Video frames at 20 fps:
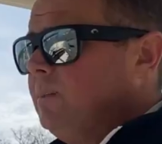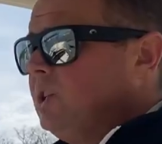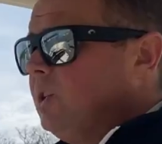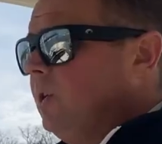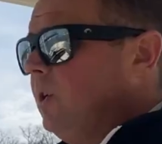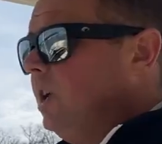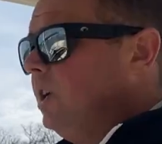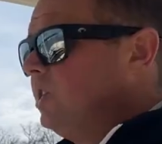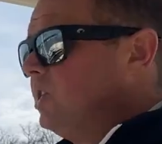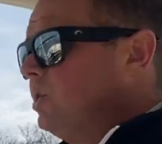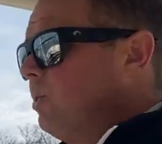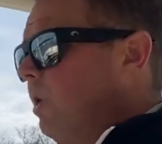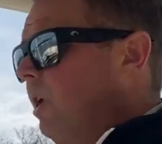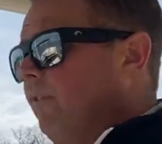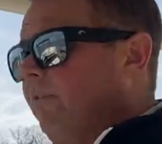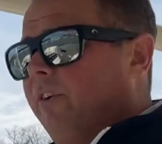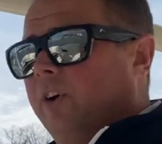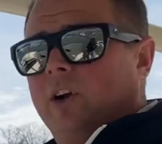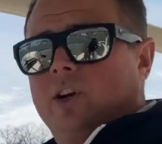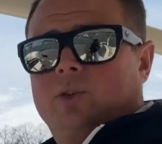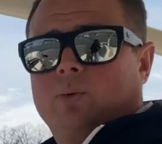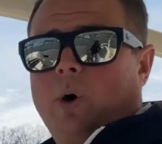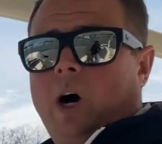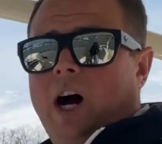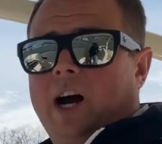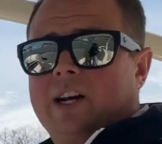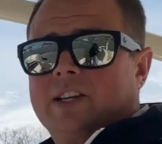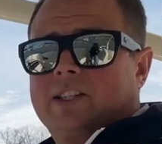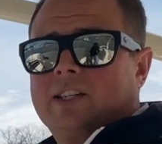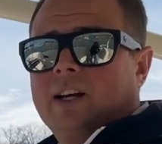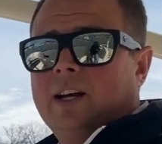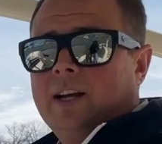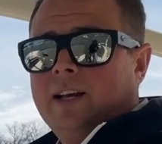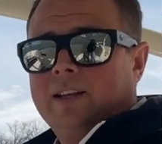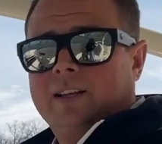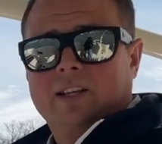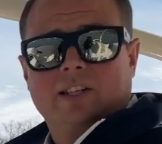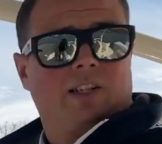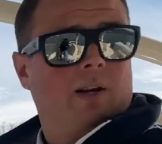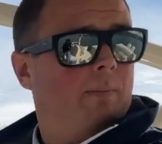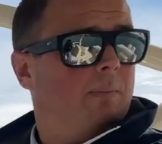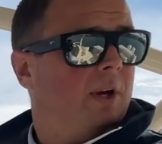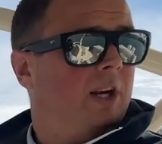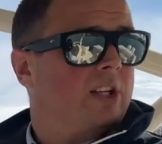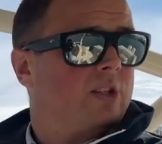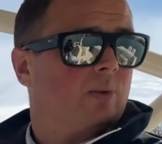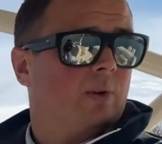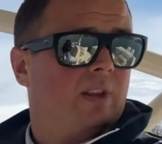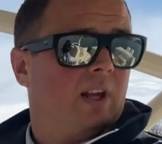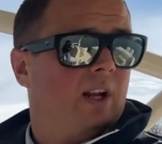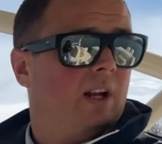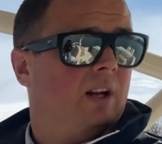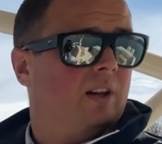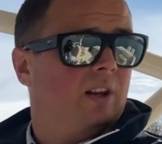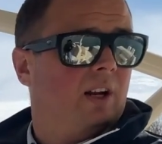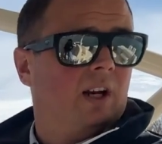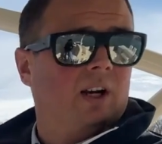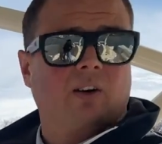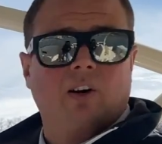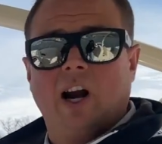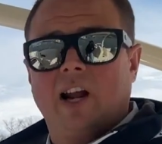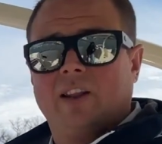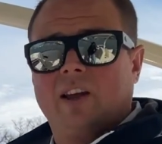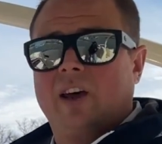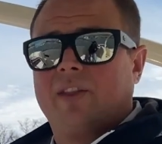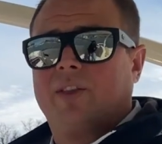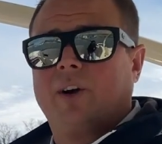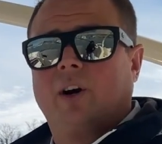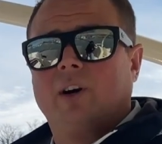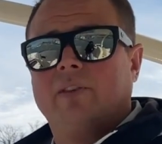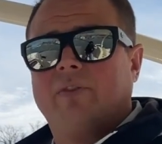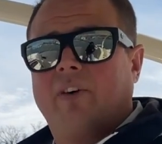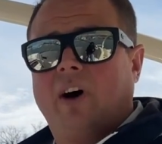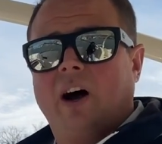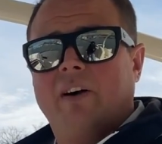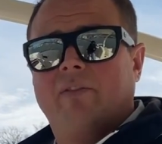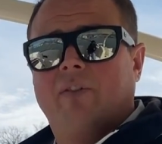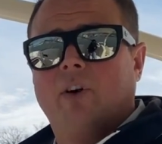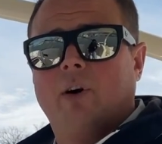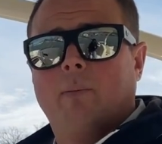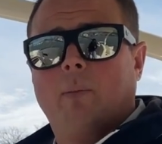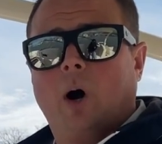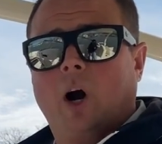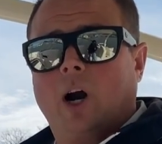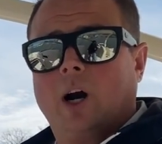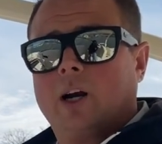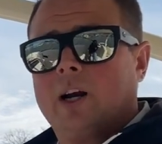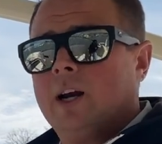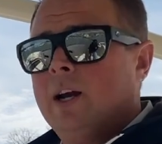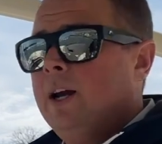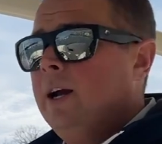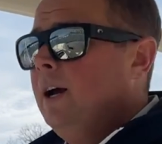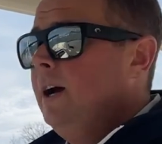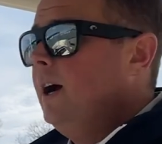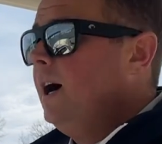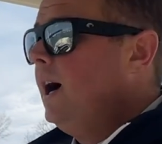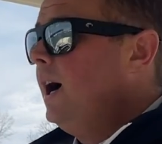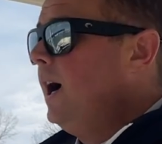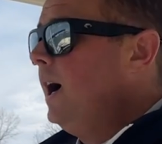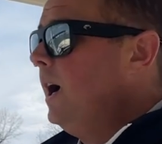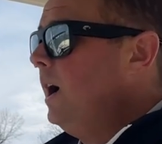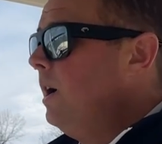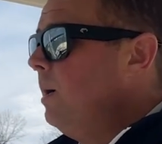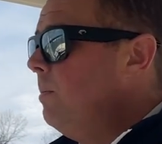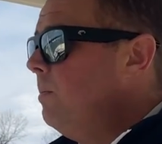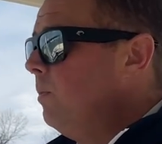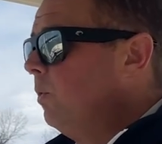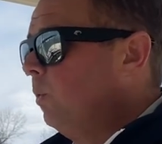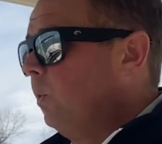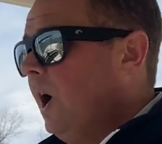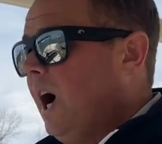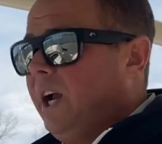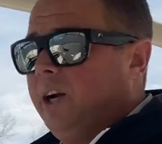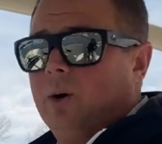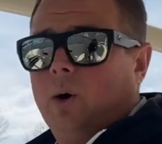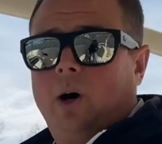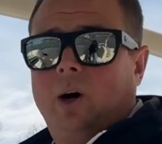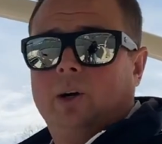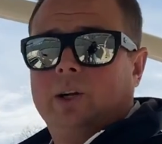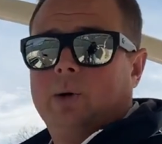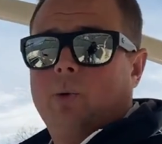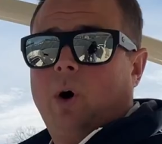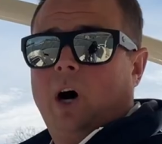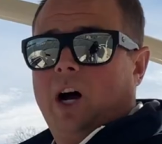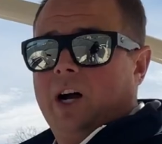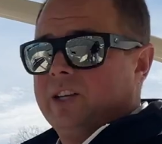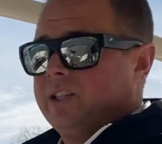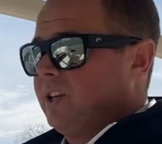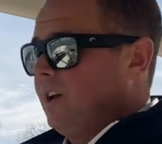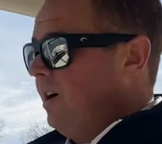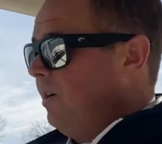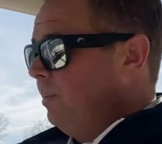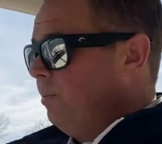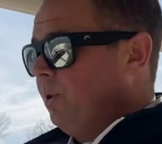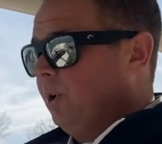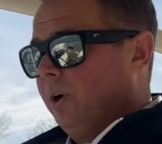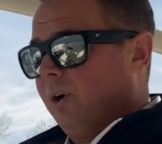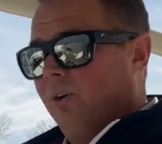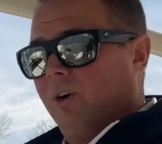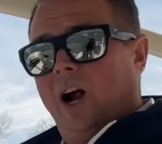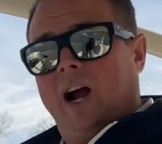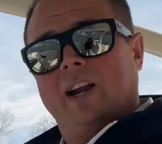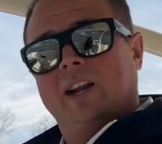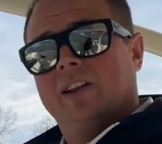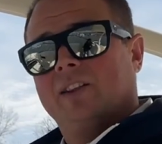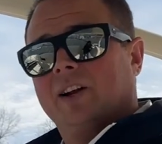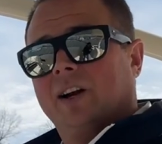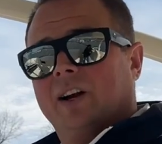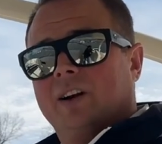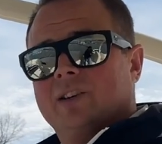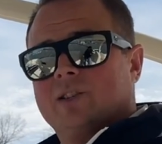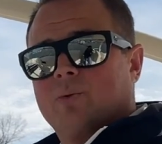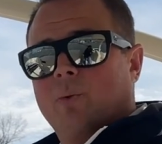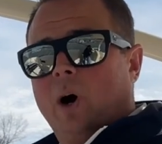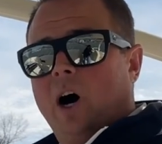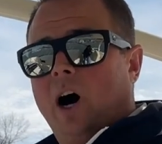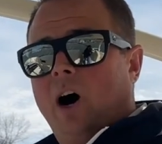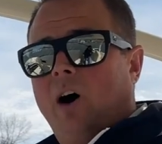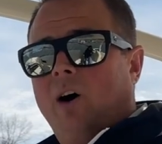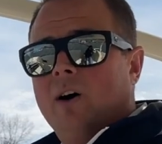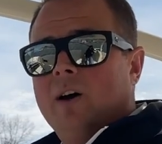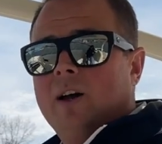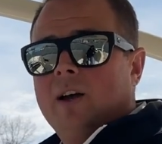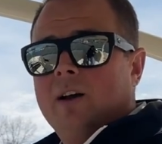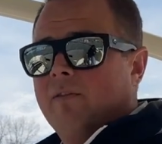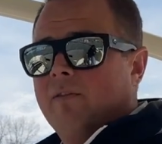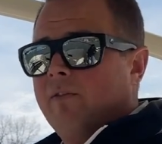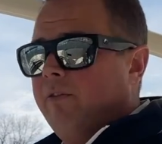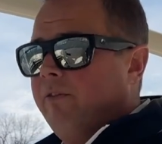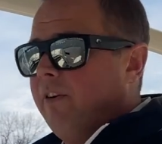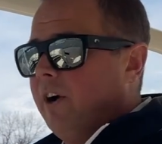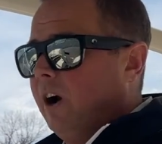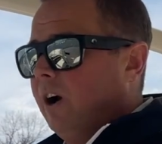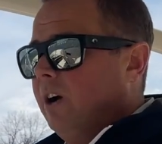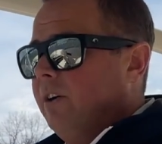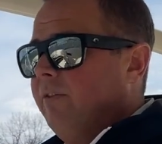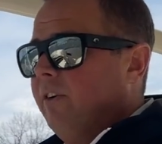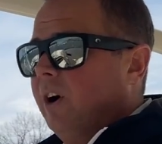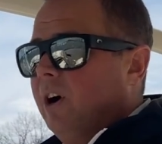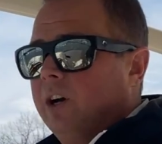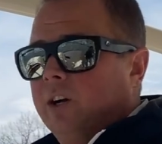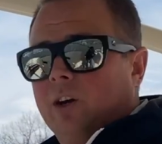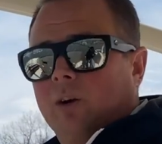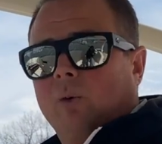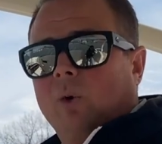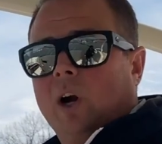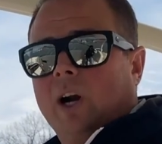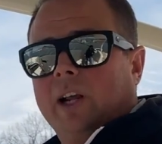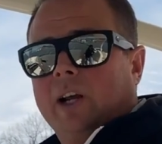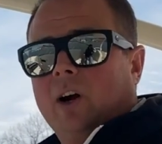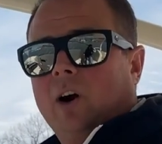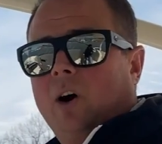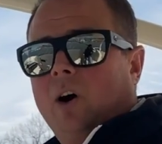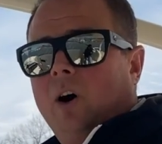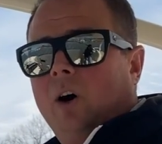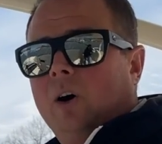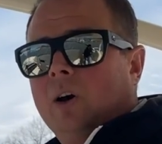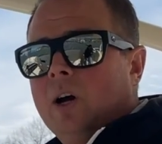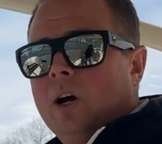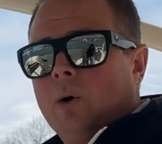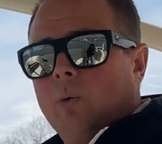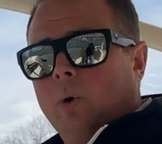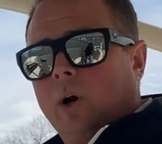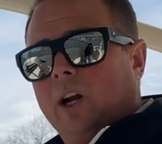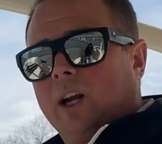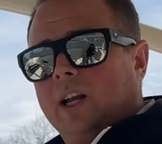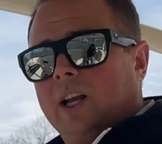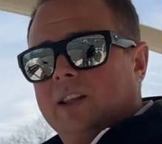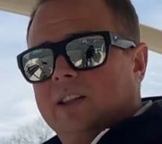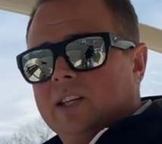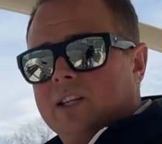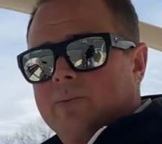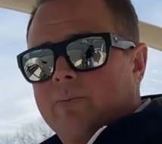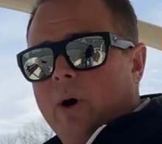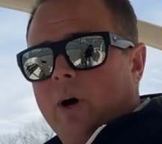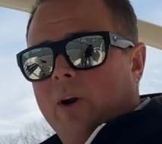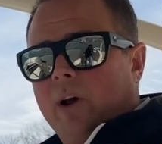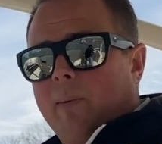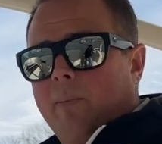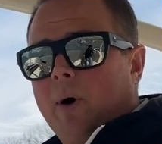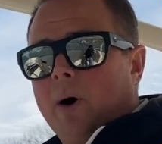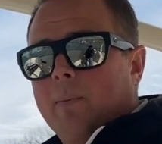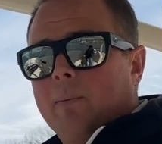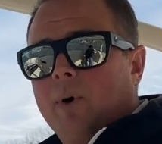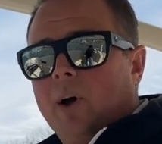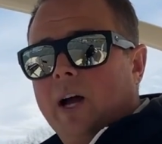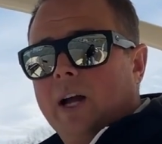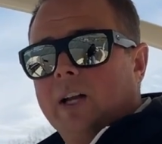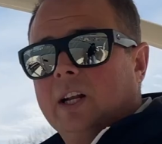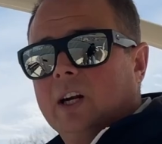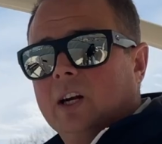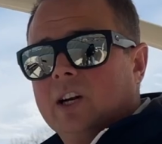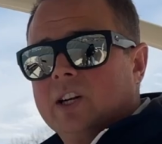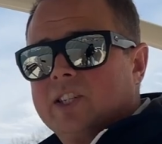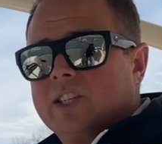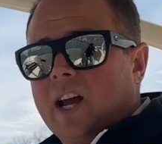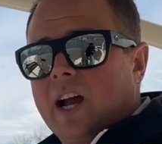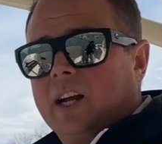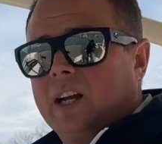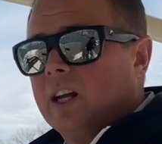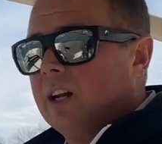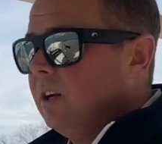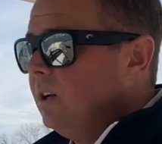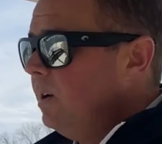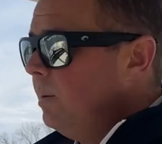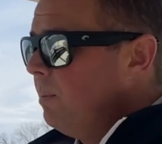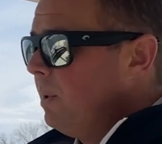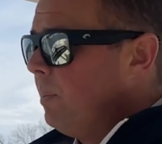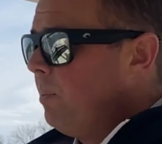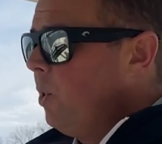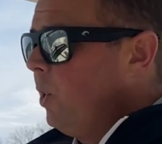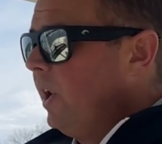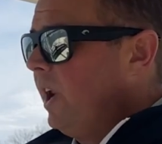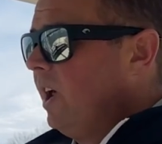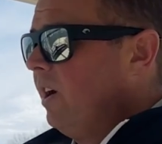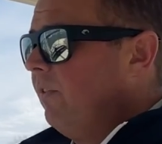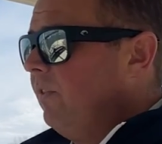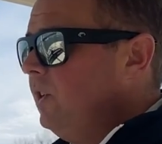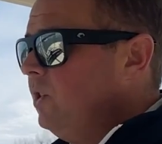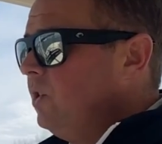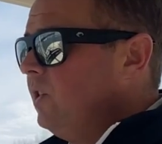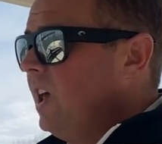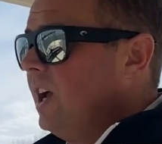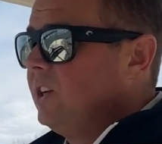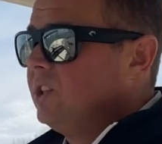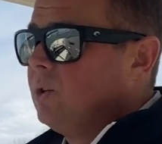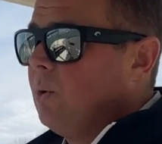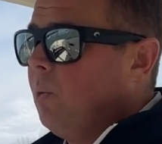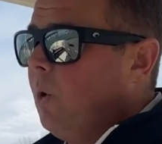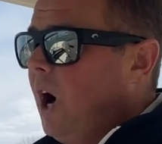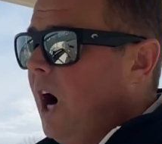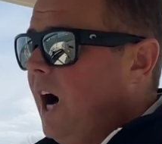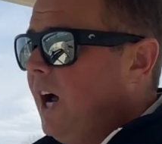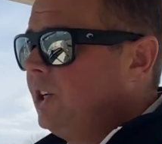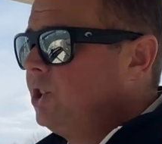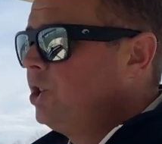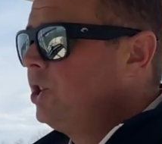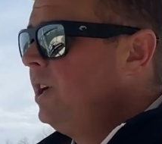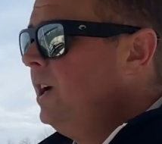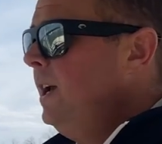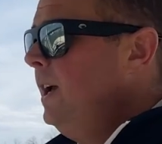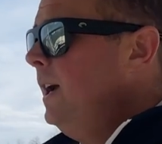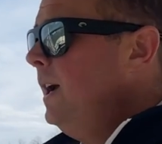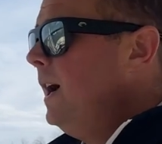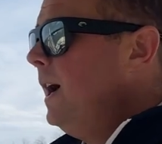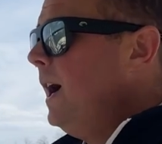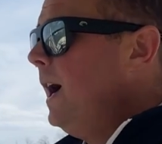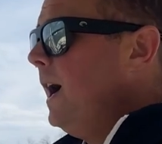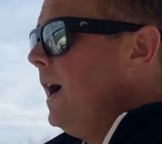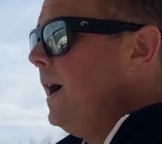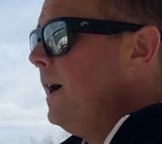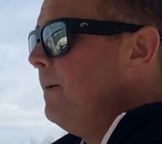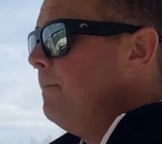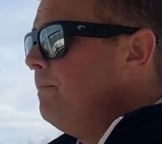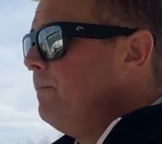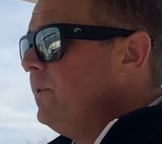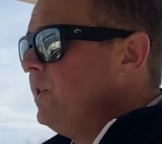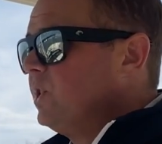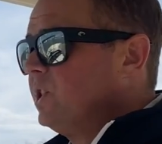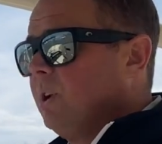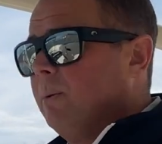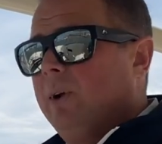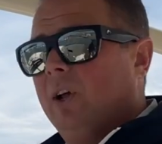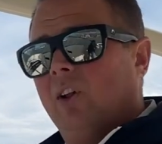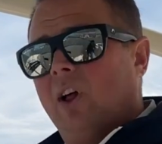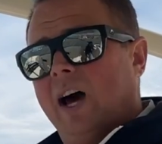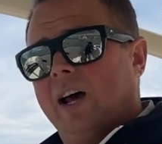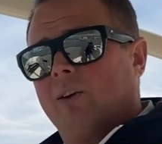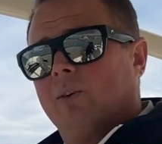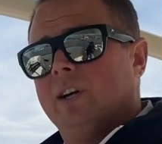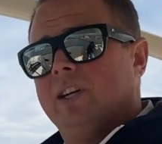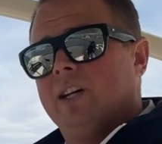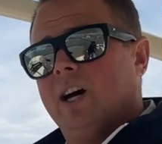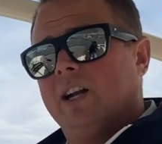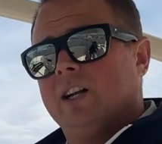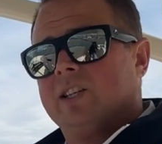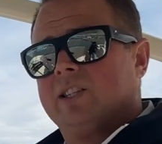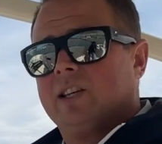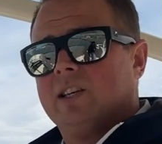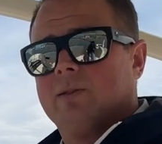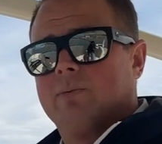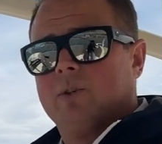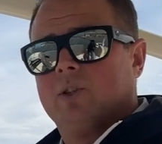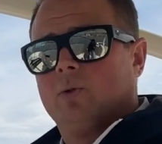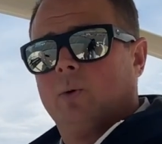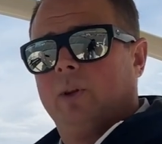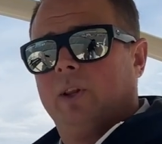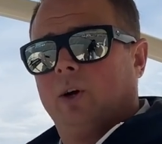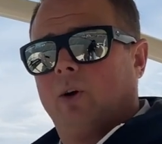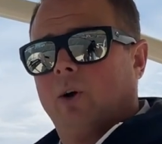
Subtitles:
to it. Square footage-wise, this competes with anything around that 35-foot mark. Ride quality-wise, I would put it right in there as well. Very, very good running hull. We're going to get this boat up on plane here in a second. I'm going to point out a few things to watch. There's going to be a lot of redundancies between the